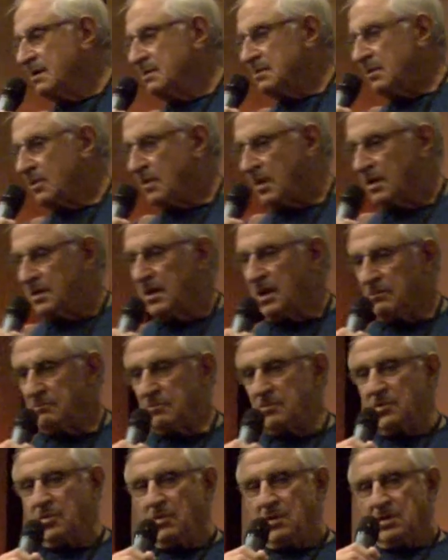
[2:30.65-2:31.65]
So I
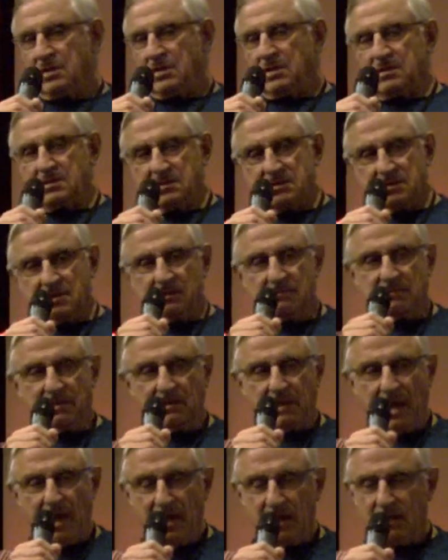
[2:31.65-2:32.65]
kept doing
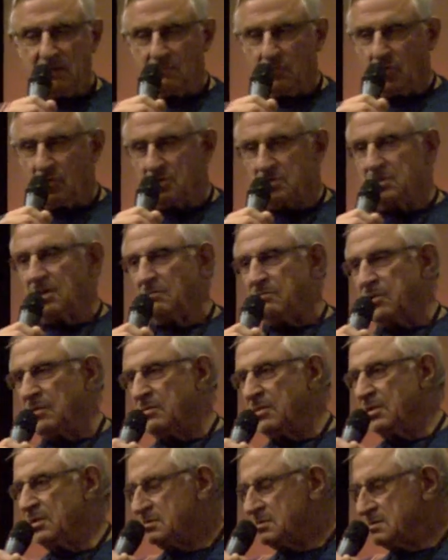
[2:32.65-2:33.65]
this, adding more
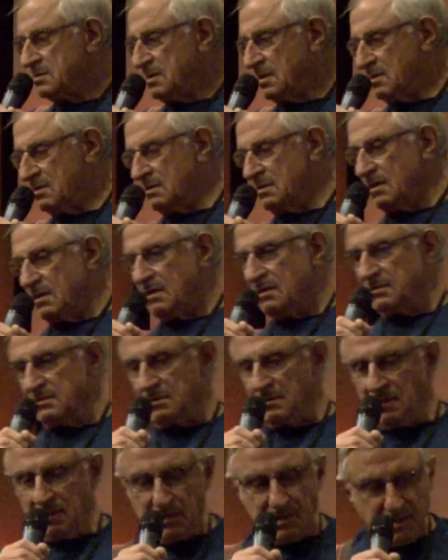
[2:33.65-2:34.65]
supplements and uh,
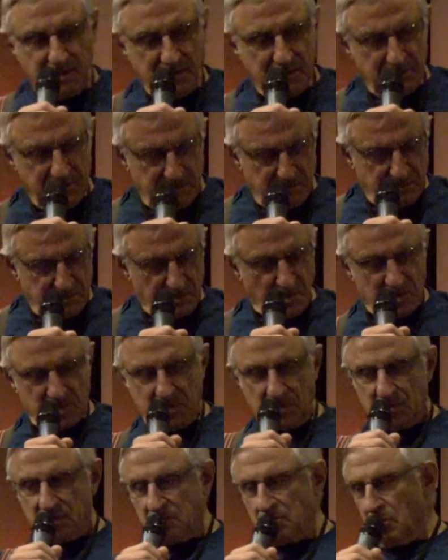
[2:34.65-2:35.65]
of
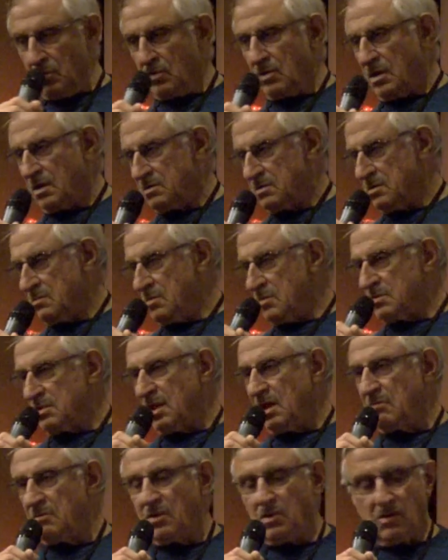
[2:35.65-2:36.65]
course as new customers
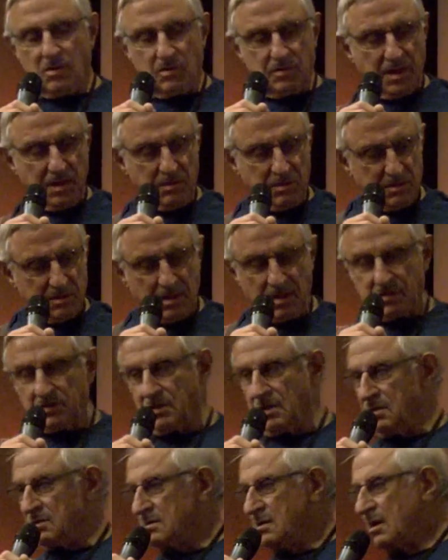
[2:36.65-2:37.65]
came along they would get
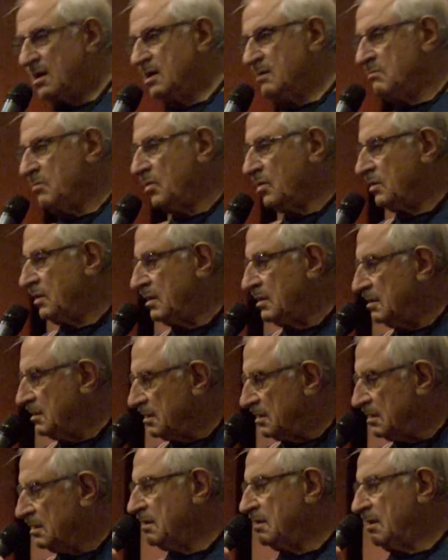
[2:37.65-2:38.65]
the entire book
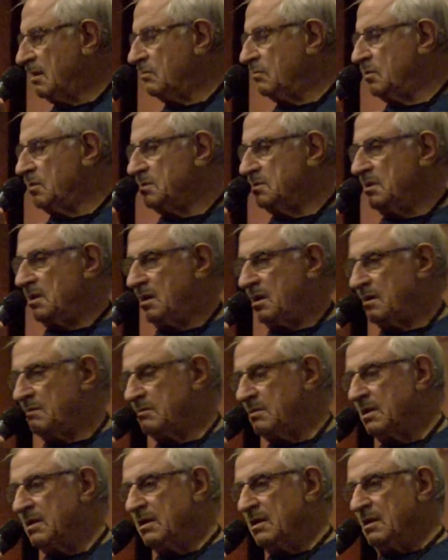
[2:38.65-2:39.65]
at one
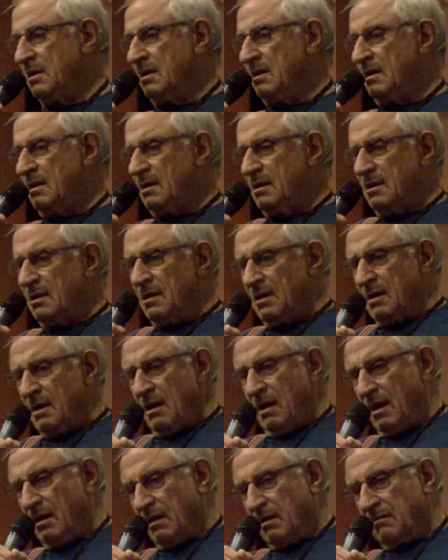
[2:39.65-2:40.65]
time.
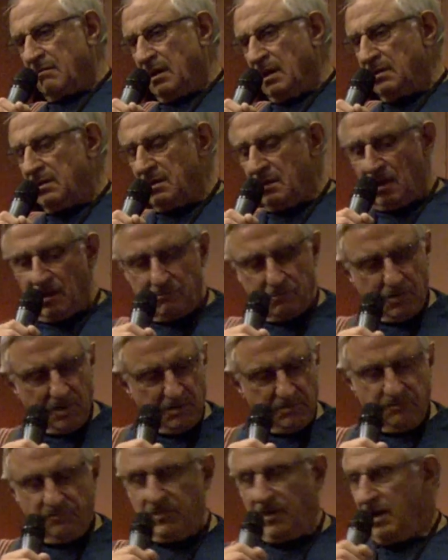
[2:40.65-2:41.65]
Uh, ended up
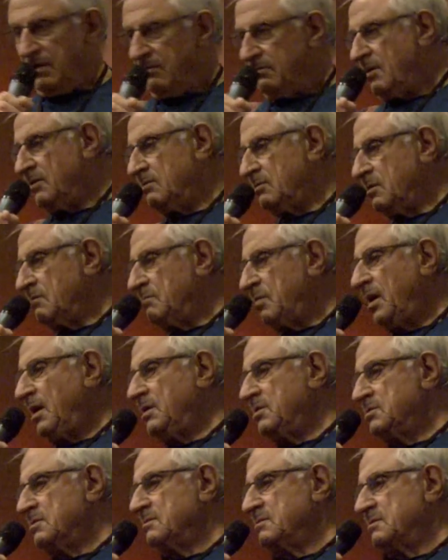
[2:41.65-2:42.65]
with 500
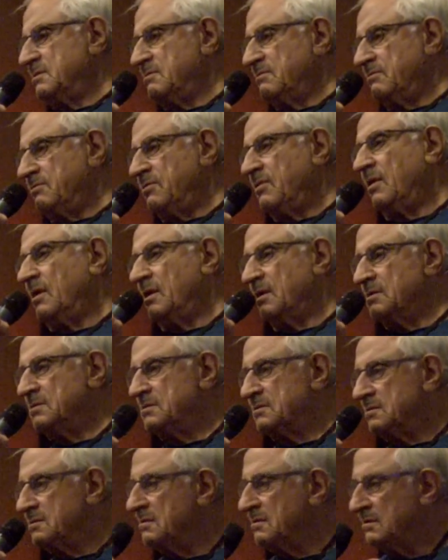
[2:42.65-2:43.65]
pages of
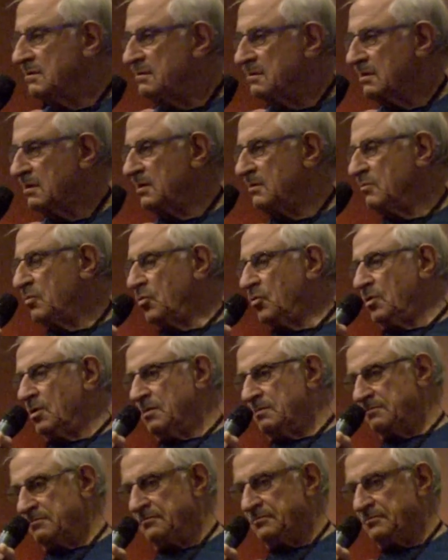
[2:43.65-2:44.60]
fonts, a little more.